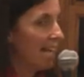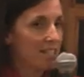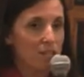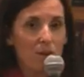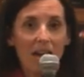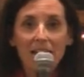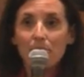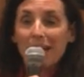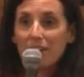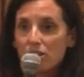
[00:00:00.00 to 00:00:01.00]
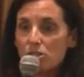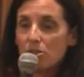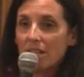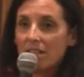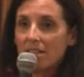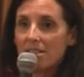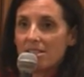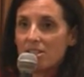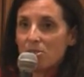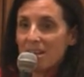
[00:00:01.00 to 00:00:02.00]
And so I parachuted into this
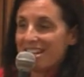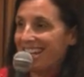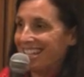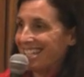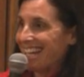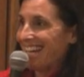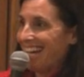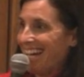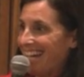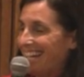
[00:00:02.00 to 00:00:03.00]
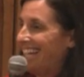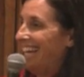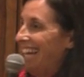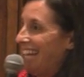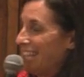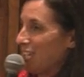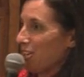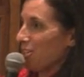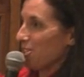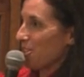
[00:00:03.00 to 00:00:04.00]
situation. Ta-da! The
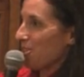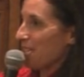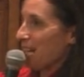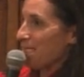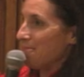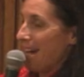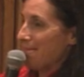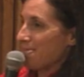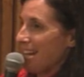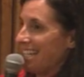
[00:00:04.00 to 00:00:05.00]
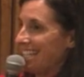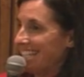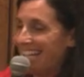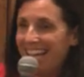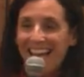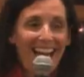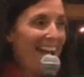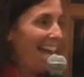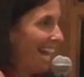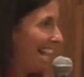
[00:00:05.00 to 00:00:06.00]
girl shows up, I'm running!
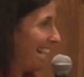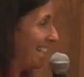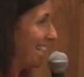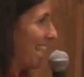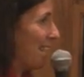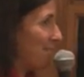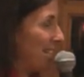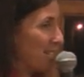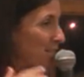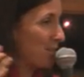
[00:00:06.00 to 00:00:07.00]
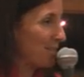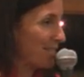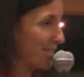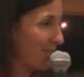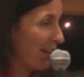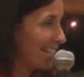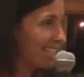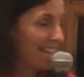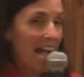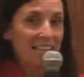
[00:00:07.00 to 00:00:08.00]
And I mean, it just was
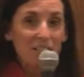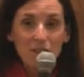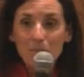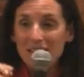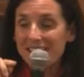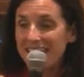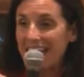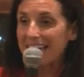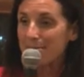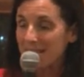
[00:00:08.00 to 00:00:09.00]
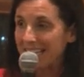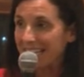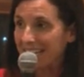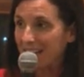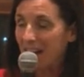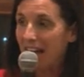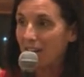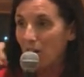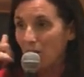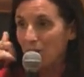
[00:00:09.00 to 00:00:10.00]
crazy. I literally, my second meeting, I
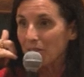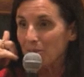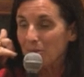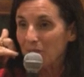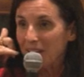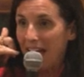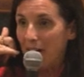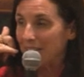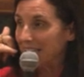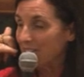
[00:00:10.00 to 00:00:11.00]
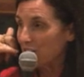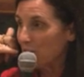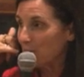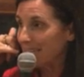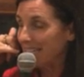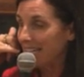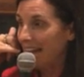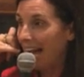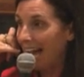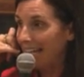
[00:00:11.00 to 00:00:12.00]
called the county
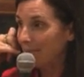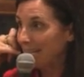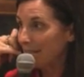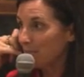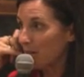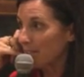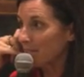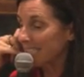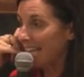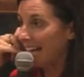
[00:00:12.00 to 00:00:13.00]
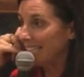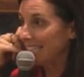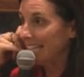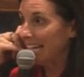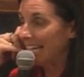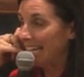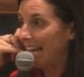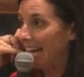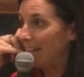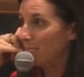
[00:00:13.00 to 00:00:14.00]
GOP. Hi, my name's Martha McSally,
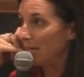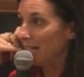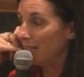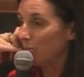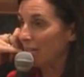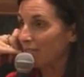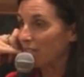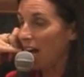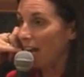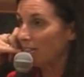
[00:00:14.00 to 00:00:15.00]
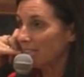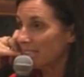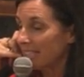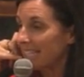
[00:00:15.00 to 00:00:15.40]
and I'm running for Congress.